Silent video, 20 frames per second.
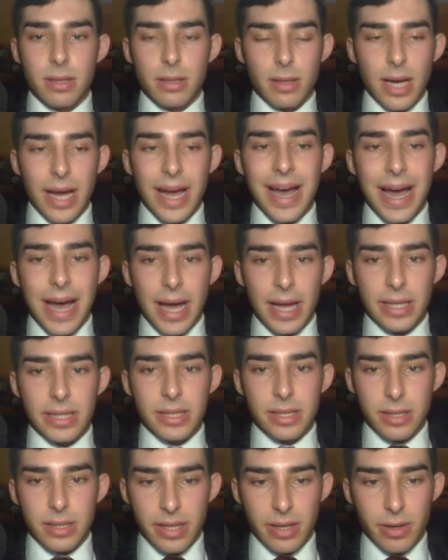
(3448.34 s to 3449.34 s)

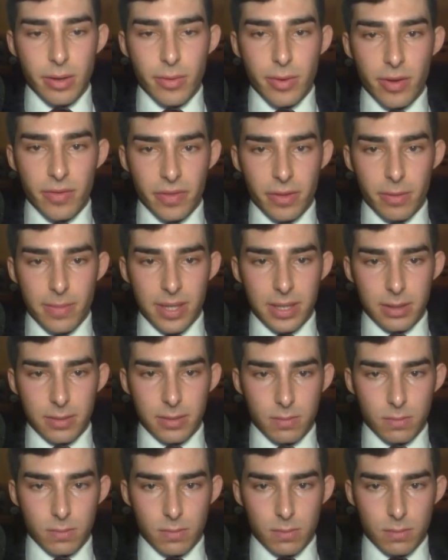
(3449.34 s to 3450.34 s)
Let Ubersoy do his
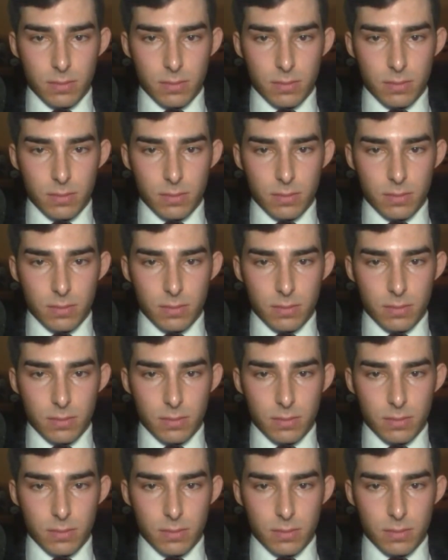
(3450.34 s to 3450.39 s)
response.